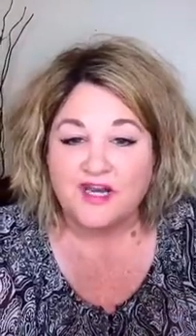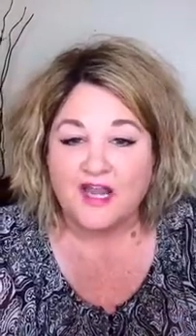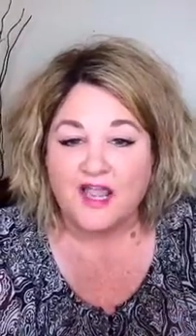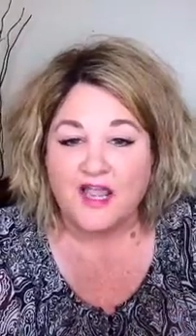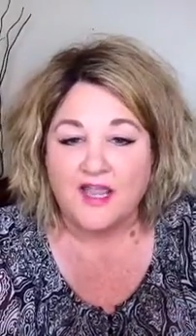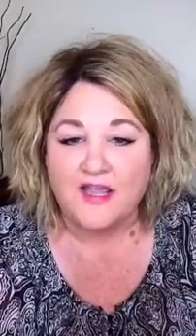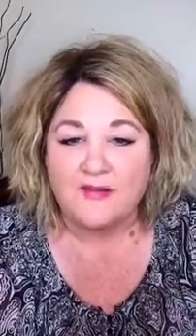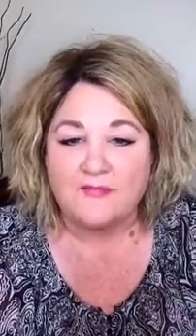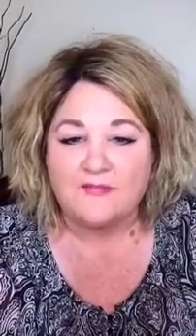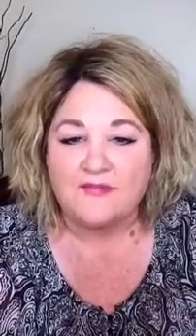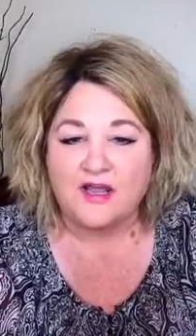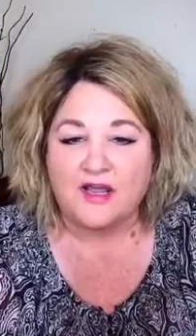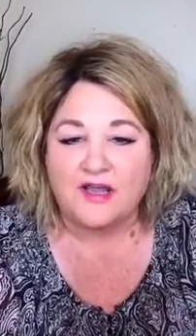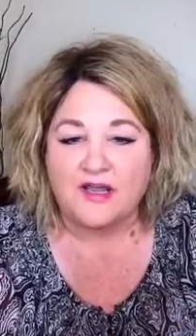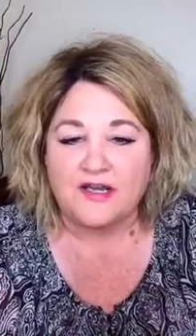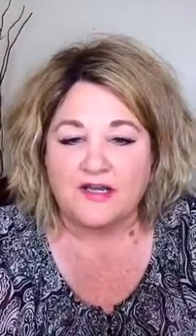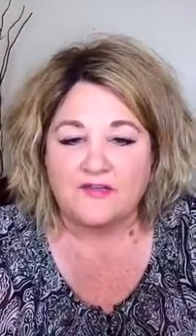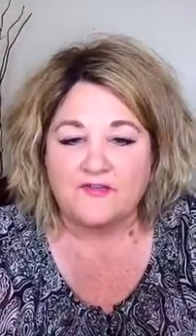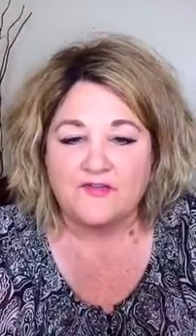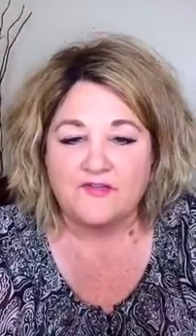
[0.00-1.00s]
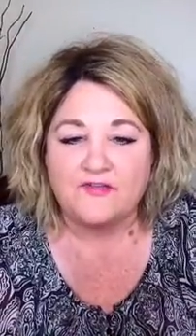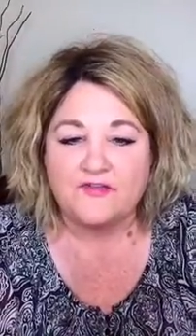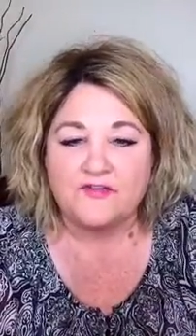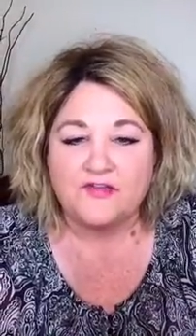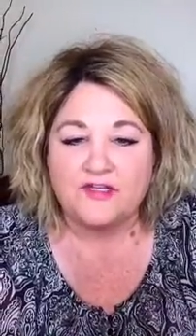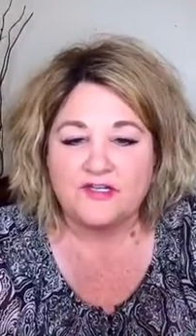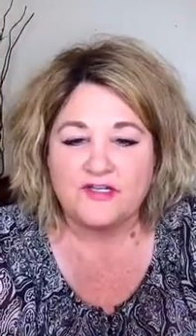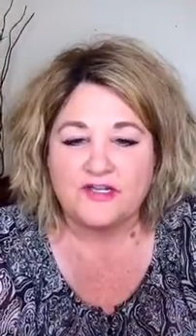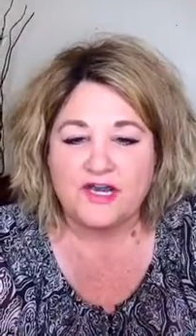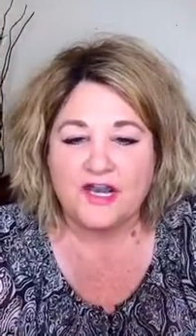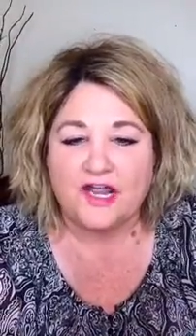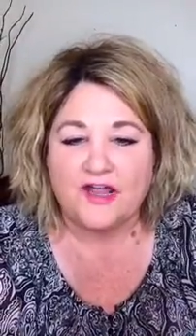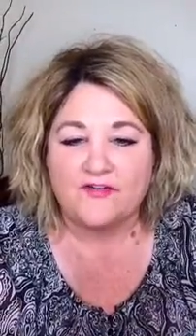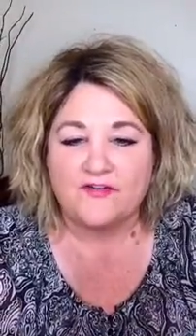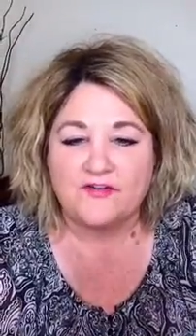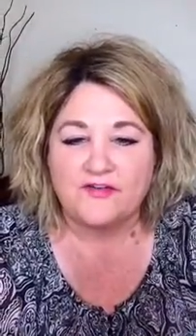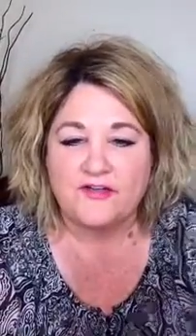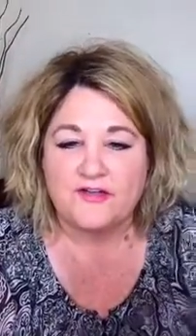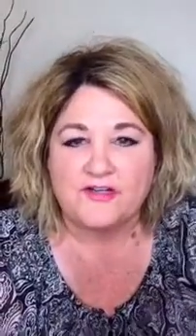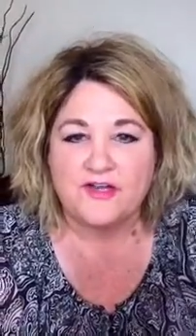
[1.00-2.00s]
I am not, if you
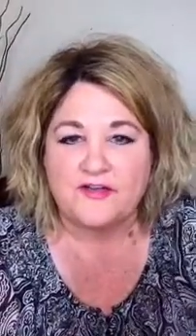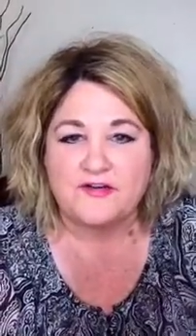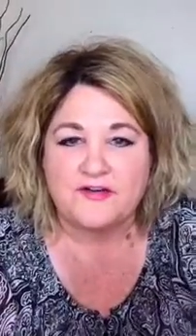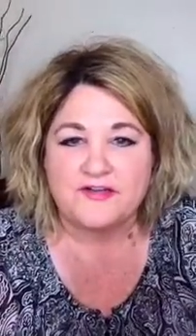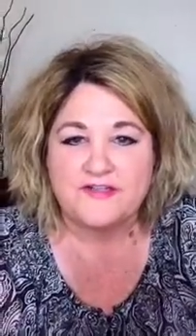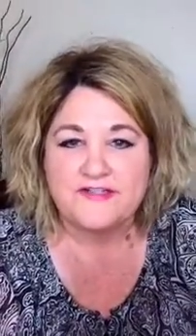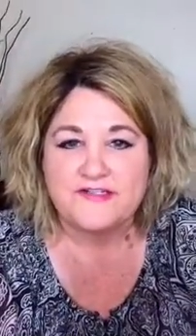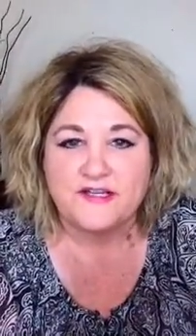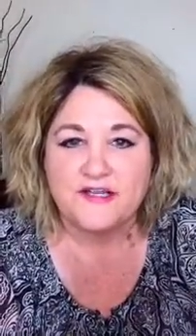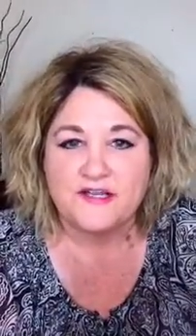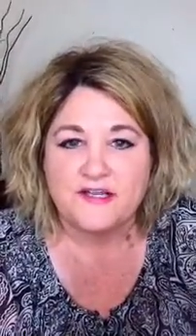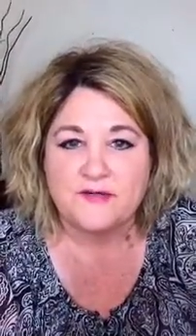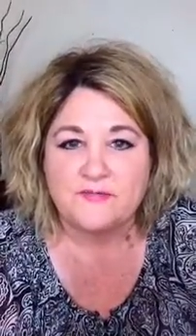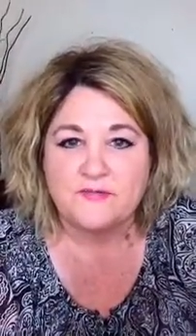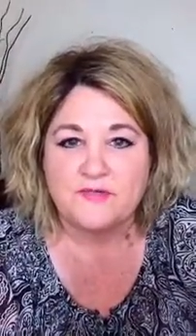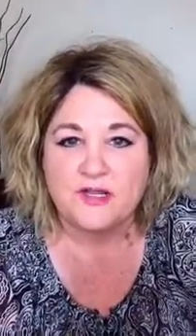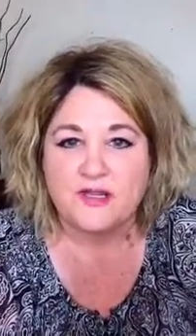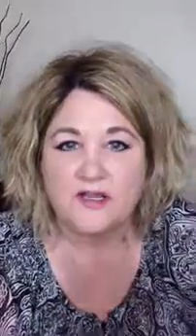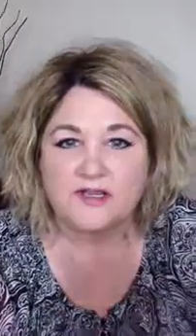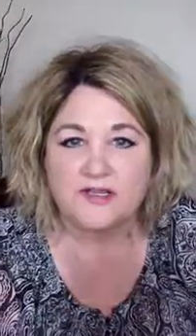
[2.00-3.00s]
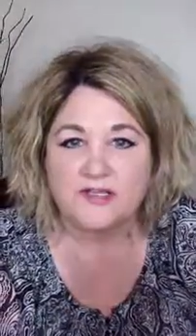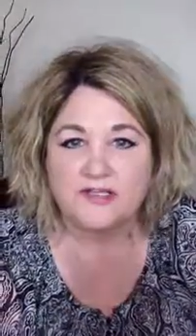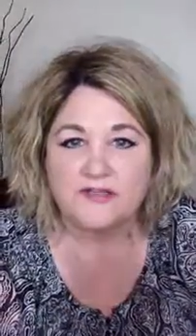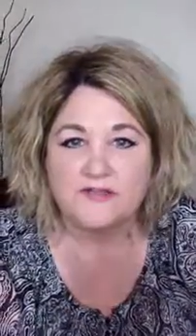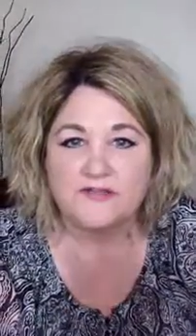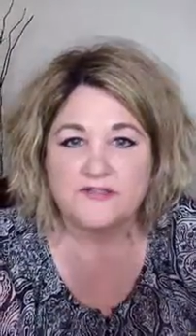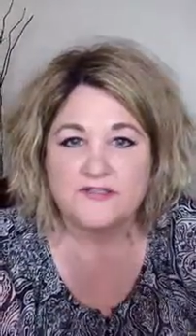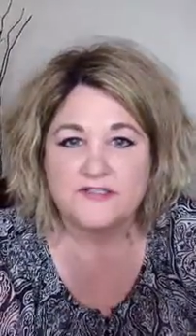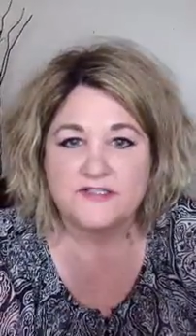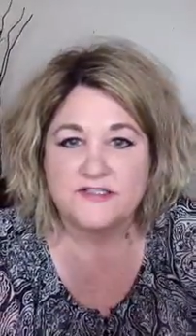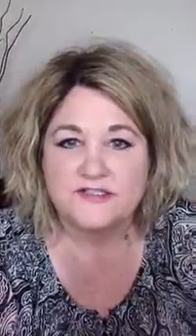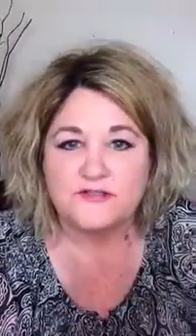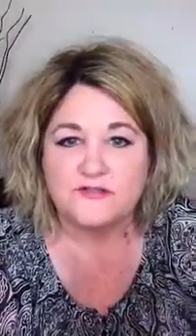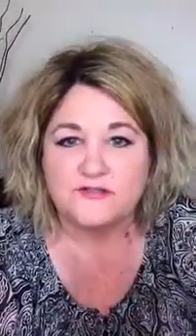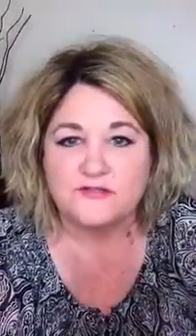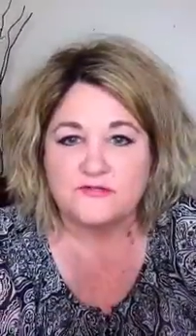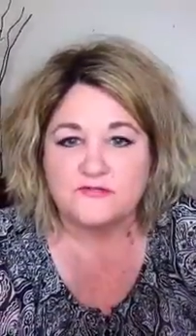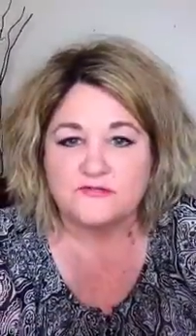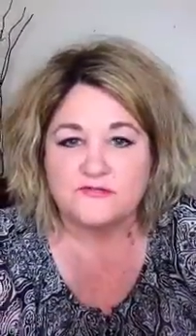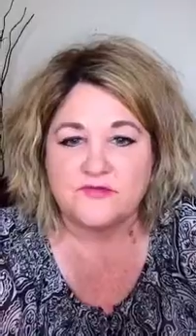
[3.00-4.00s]
haven't noticed, I am not used
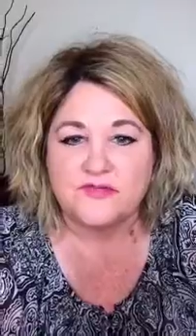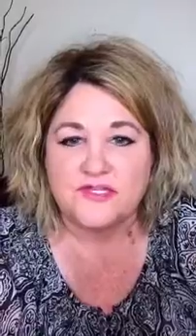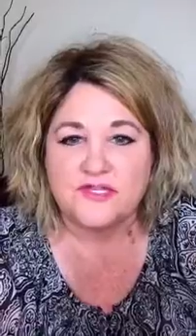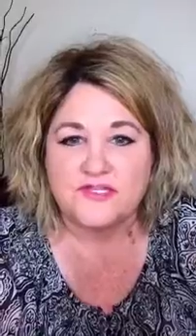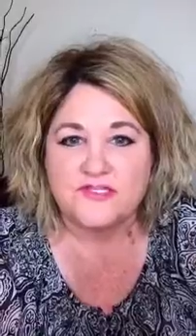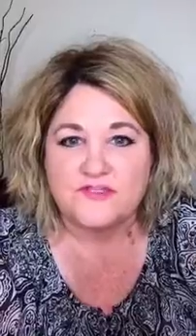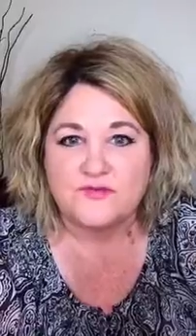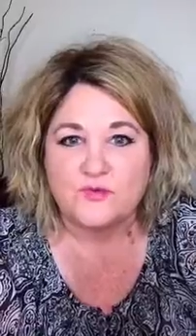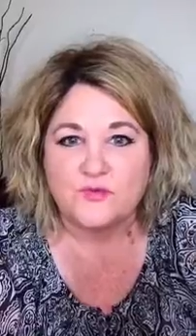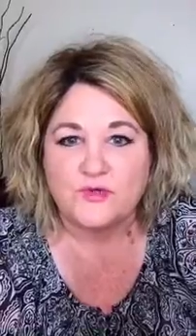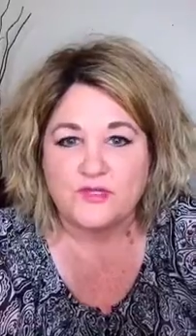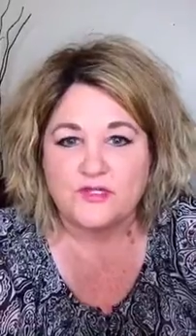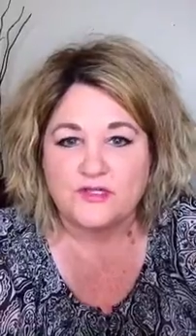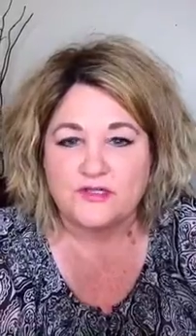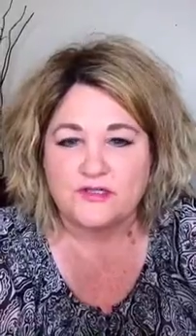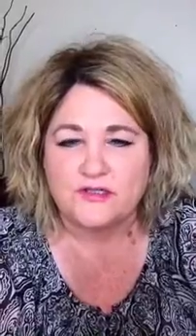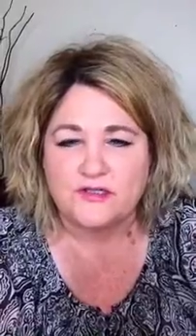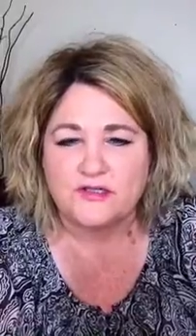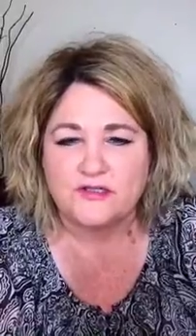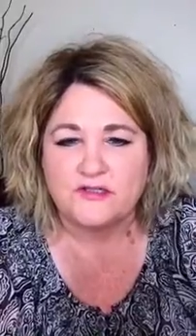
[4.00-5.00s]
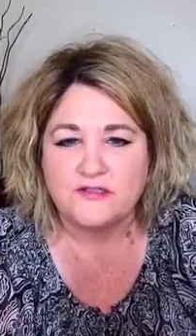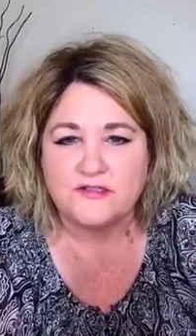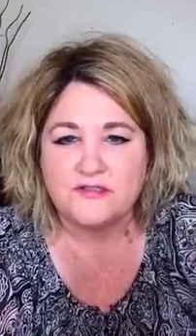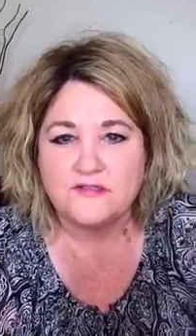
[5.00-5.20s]
to these weird,